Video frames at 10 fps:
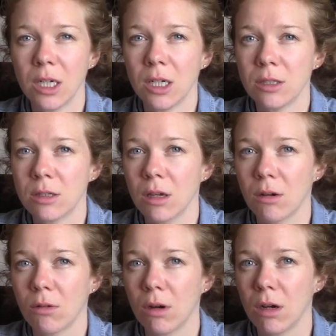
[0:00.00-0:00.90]

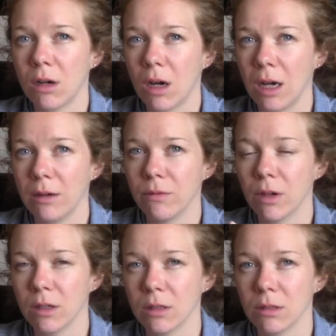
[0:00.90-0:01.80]
So
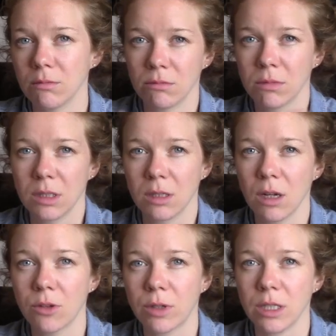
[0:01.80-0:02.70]
it's
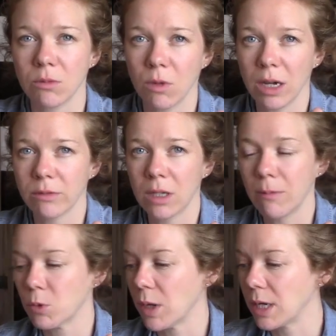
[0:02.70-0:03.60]
another reason why I've
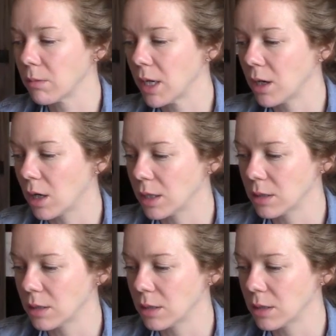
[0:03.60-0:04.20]
stopped weighting my yarn,